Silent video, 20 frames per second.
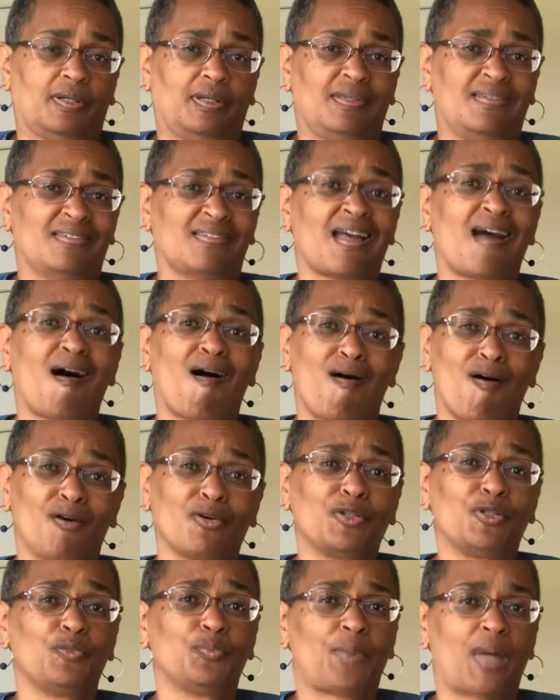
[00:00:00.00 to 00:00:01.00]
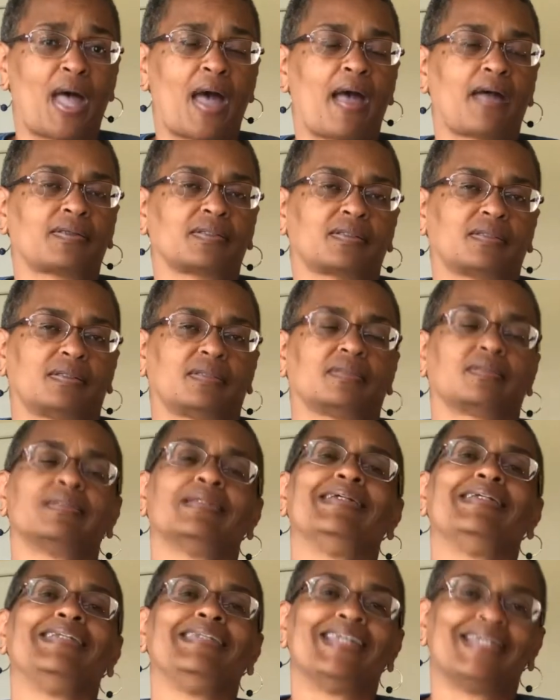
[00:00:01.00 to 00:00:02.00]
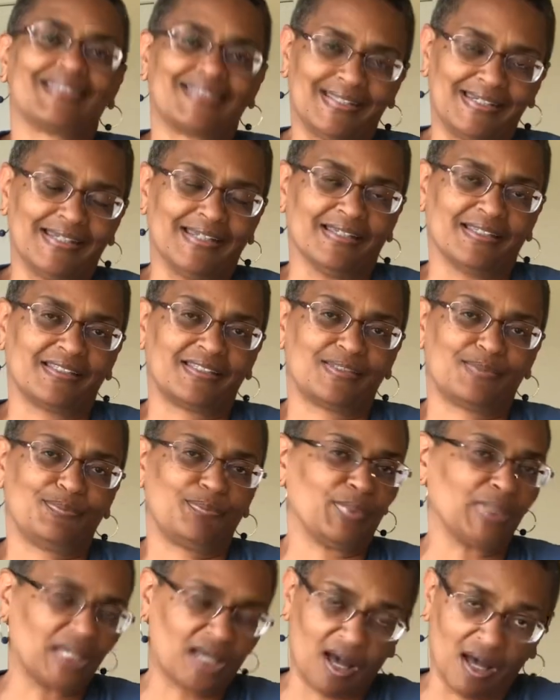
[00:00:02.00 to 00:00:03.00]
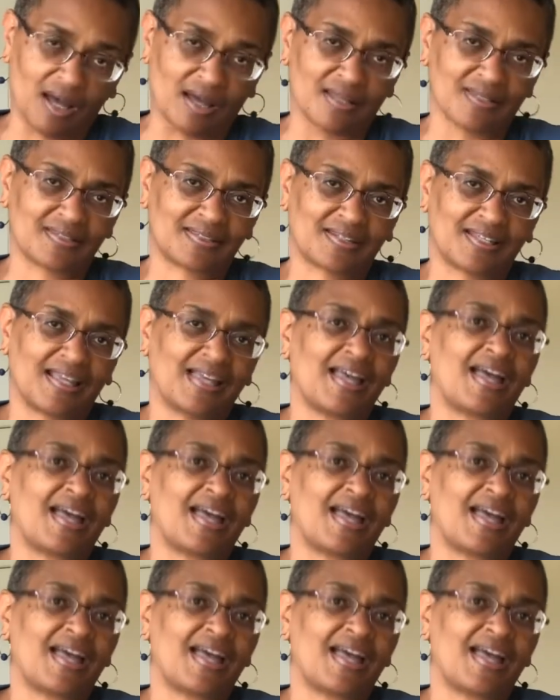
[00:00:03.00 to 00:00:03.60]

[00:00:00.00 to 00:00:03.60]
is that all you packed? Yes, it is, because